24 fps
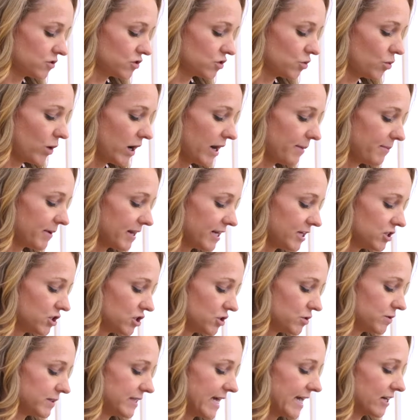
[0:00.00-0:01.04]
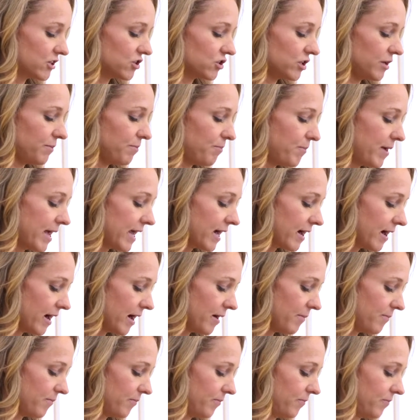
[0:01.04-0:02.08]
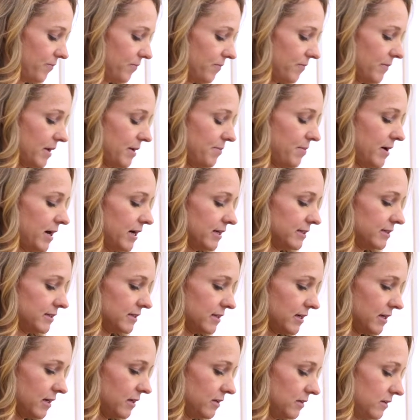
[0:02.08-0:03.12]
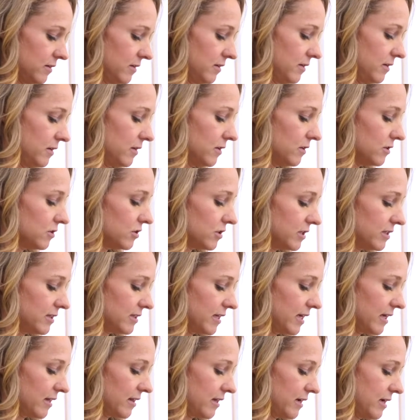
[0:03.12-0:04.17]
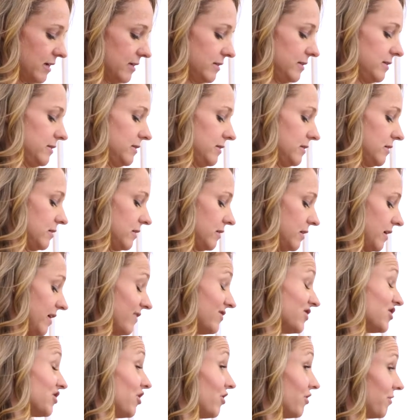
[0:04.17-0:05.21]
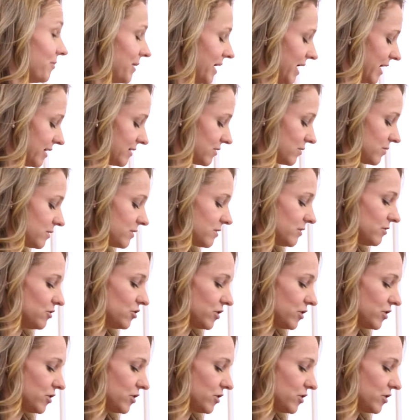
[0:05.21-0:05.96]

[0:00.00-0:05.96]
So what I'm gonna do is actually pick up my pasta just like this. I have salt in my hands, so it's a little